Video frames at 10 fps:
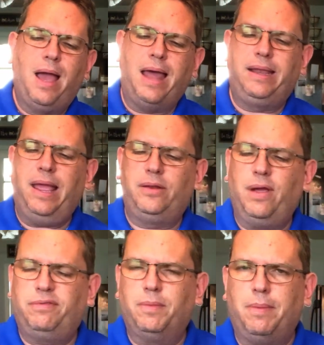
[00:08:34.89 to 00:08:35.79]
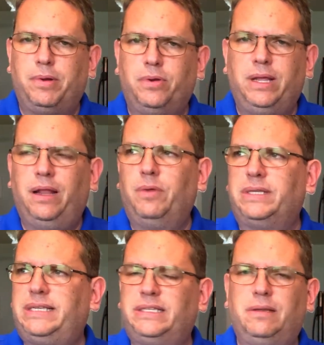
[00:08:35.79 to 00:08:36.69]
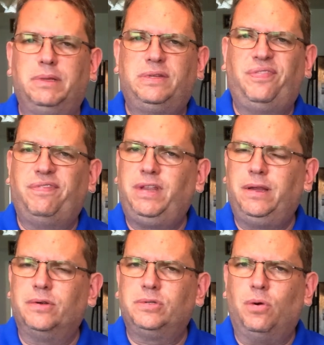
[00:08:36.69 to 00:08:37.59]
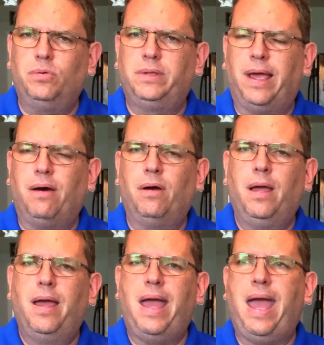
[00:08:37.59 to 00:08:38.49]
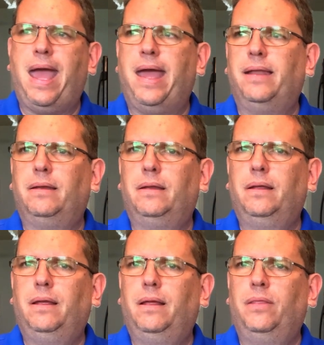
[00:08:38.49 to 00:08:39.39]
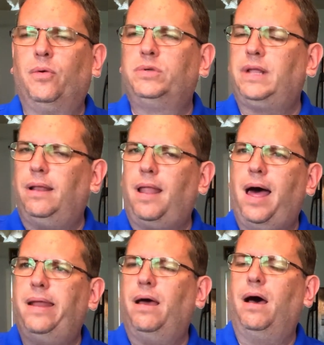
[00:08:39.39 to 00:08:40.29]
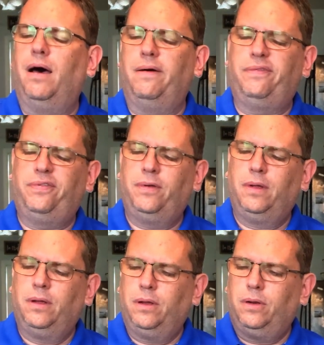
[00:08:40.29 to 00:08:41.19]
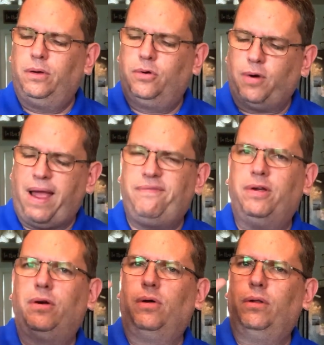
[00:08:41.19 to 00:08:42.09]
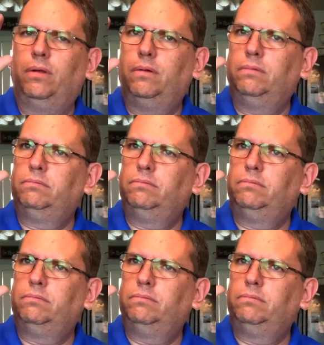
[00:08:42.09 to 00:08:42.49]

And again, you have to remember, you're dealing with a system that's 50 years old now, and there was a lot of graphical